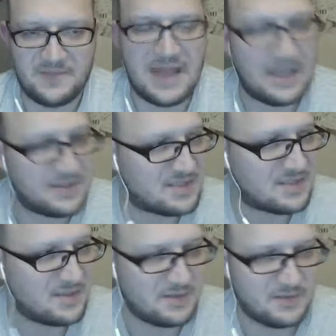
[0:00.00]

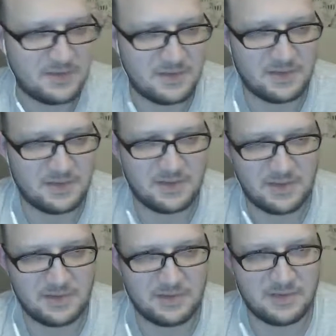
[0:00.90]
As
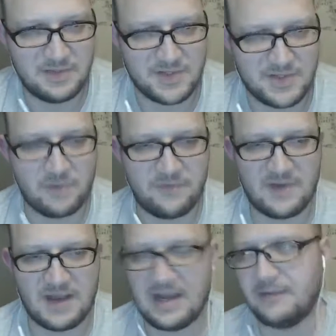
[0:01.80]
sort
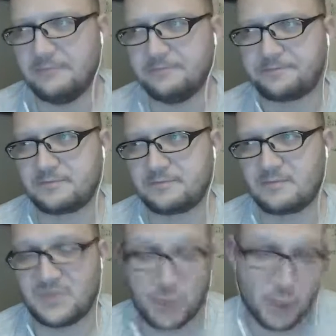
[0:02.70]
of
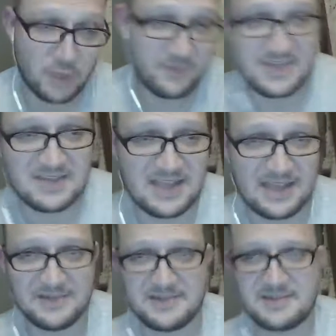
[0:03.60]
nervous
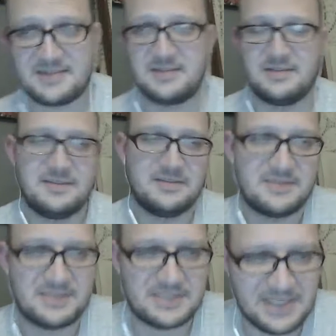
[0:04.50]
as
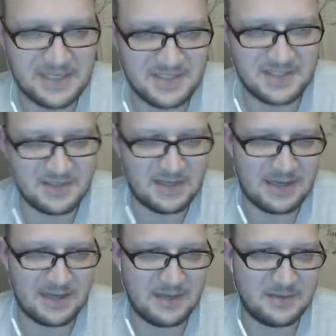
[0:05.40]
Tina's
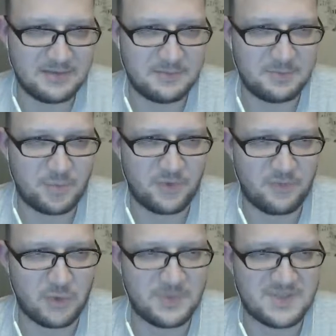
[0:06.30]

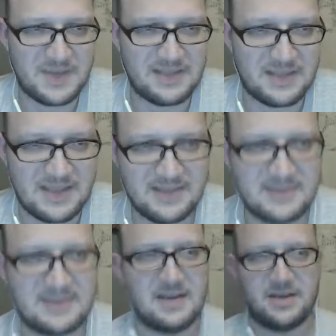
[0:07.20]
performance made the
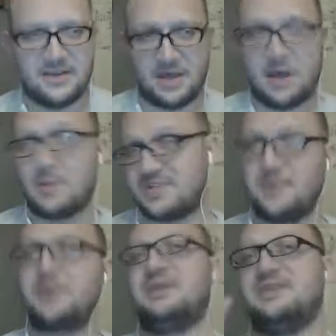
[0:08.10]
kids, they almost seem
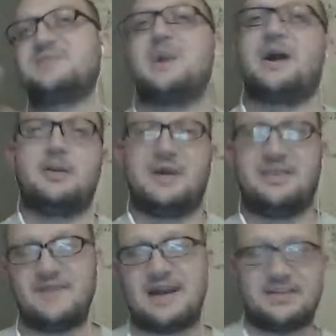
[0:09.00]
a little inspired by the
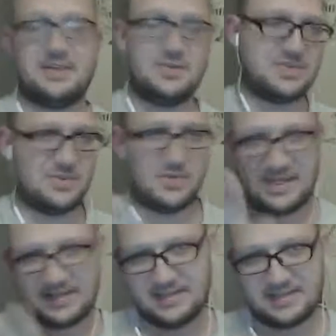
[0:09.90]
fact that you just do
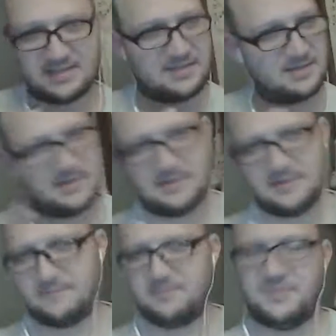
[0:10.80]
like this
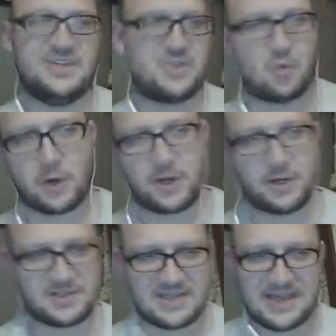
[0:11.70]
Ninja Warrior
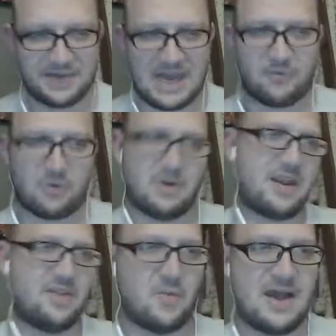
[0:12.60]
style dive roll out
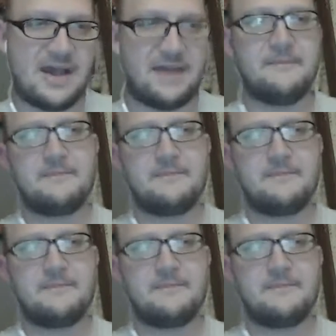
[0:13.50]
of the way.